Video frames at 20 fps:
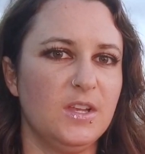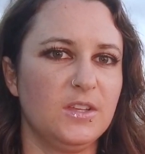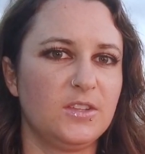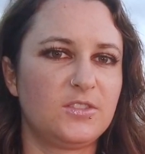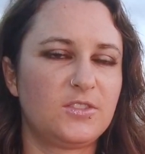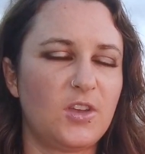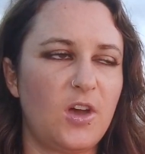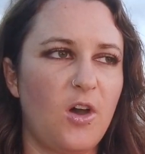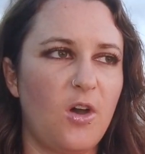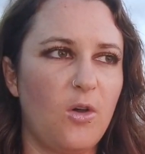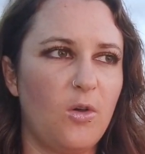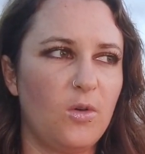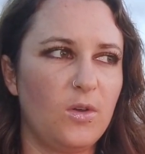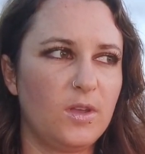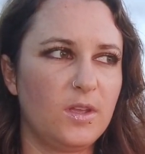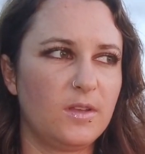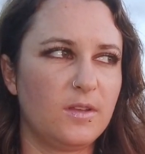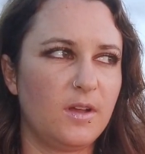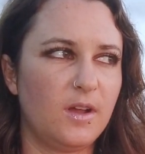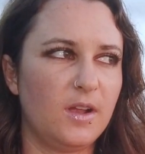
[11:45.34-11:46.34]
So
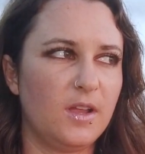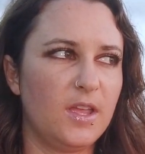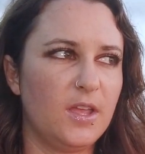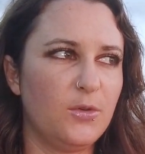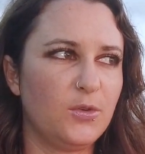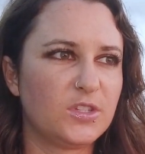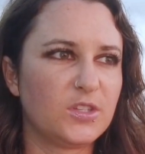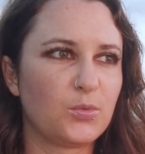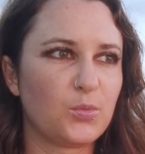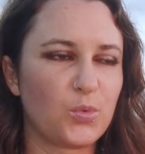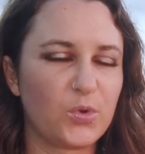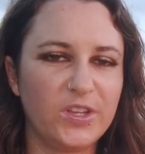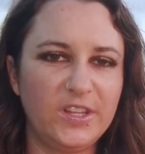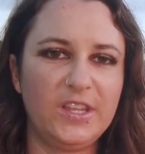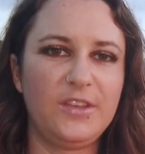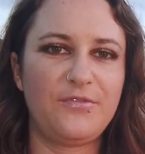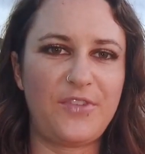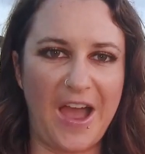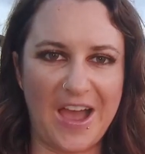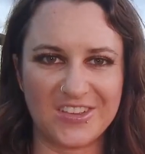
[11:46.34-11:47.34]
it was a
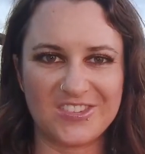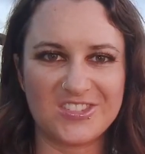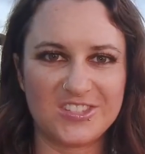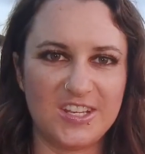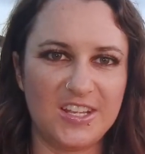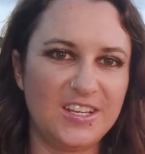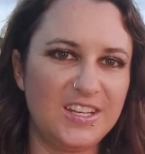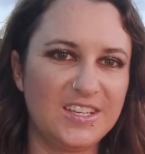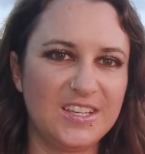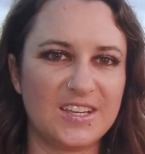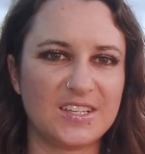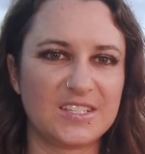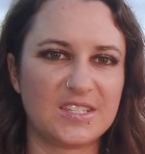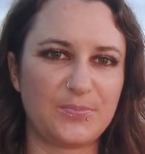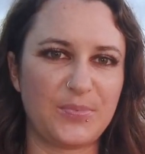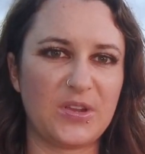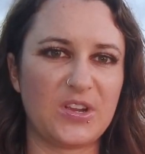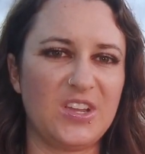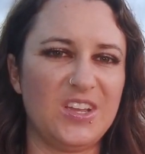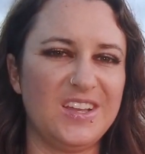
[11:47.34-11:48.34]
really fascinating
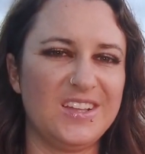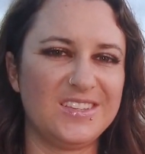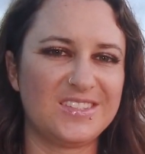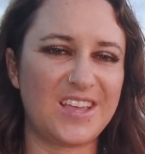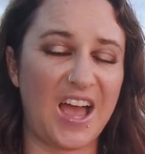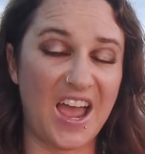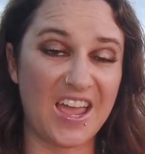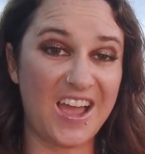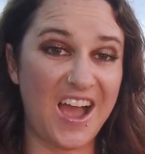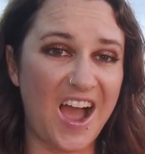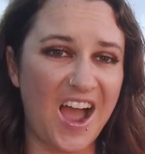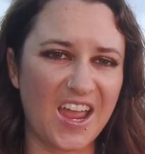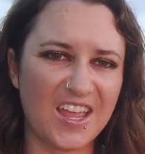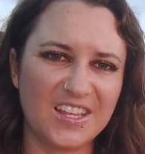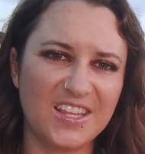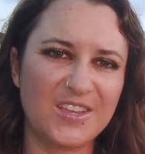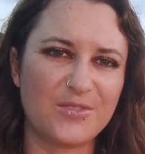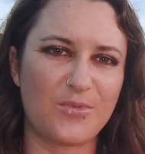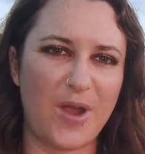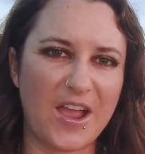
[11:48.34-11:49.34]
experience. I
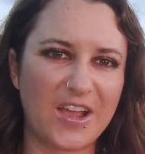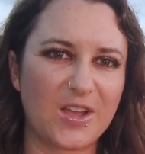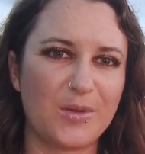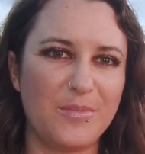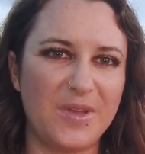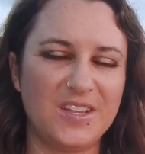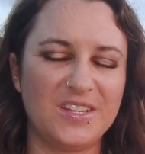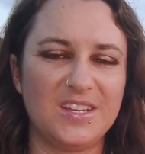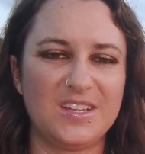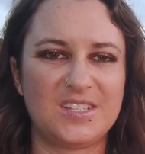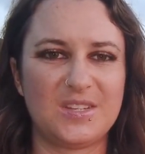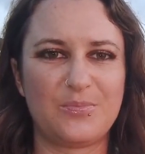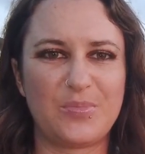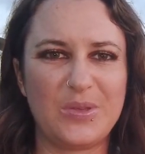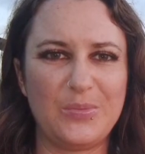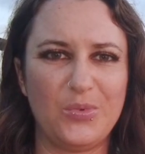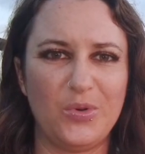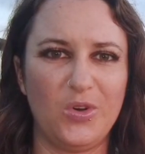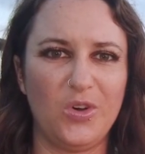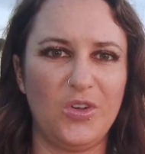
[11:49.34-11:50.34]
highly recommend it to
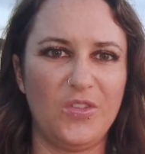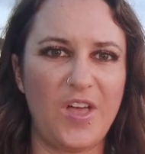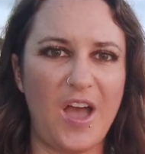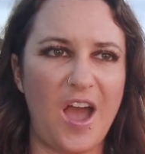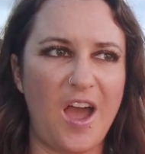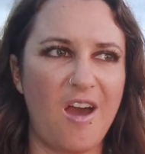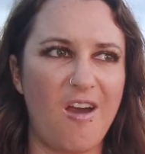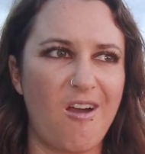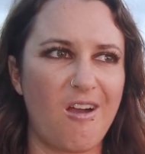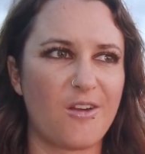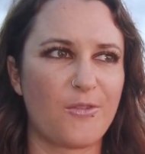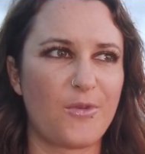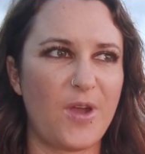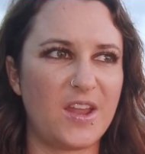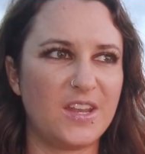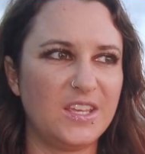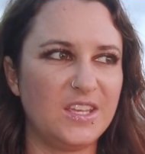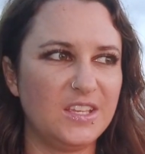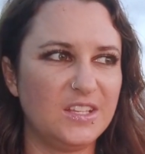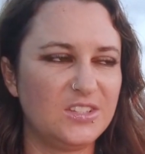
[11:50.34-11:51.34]
people that are
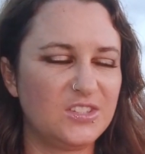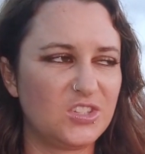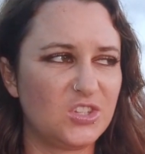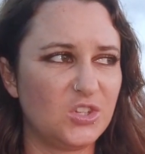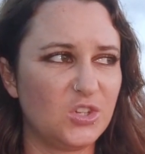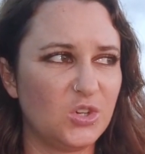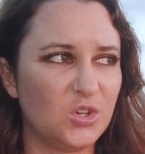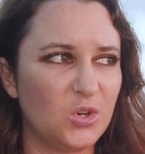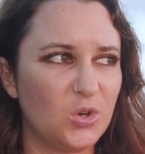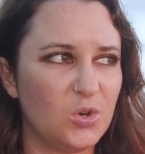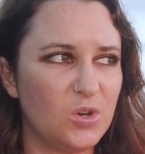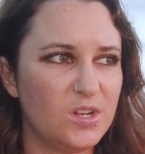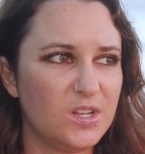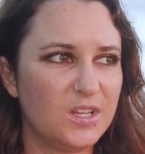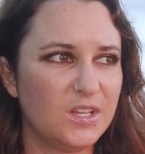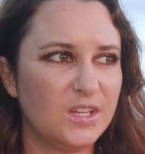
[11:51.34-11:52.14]
ready to